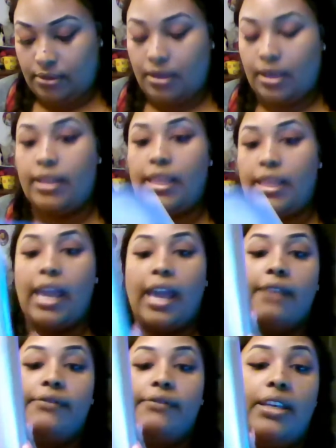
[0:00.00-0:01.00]
And they
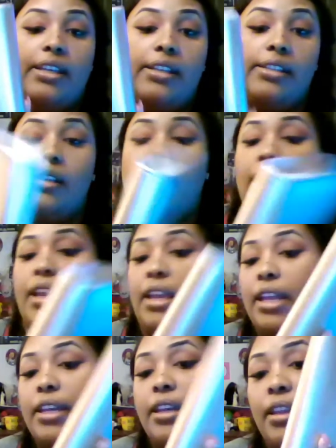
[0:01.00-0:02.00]
have these
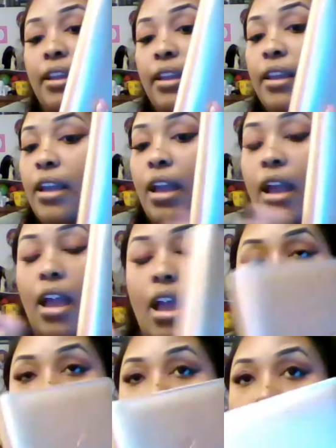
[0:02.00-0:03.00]
in
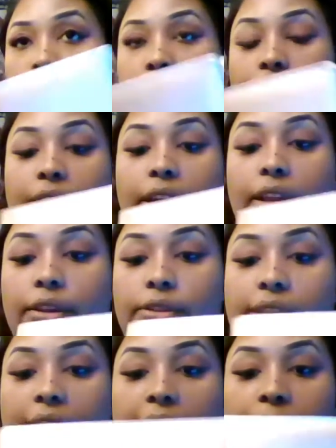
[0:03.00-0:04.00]
all different
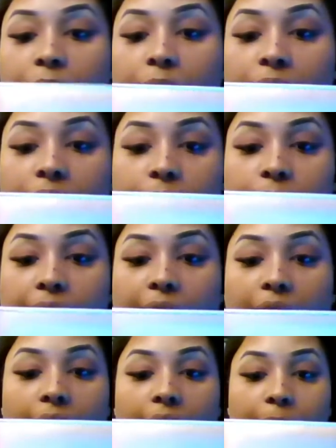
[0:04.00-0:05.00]
colors. They had one that was like
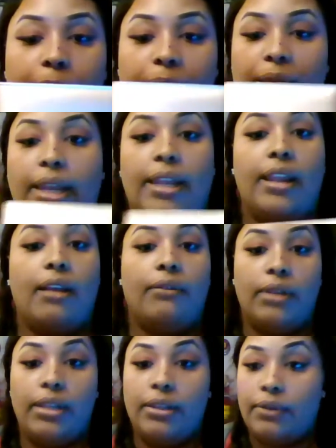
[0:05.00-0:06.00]
a hot pink, and I
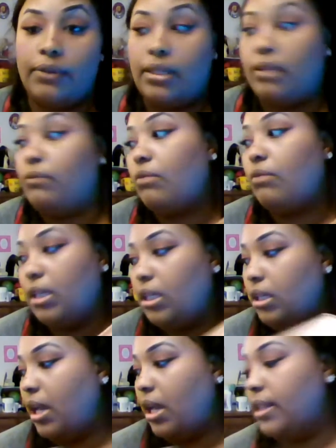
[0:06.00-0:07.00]
really, really, really
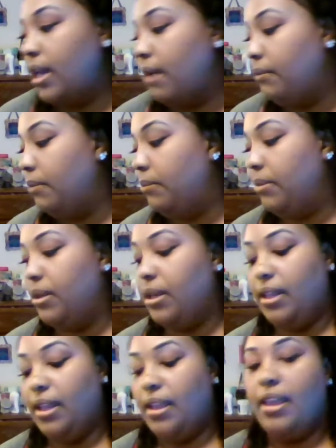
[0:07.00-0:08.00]
liked that one,
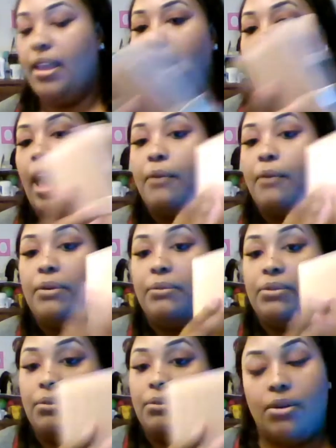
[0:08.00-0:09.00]
but I went
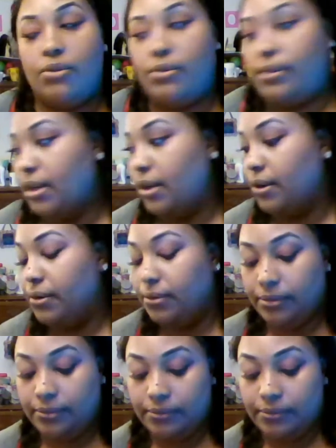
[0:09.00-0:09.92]
with the rose gold.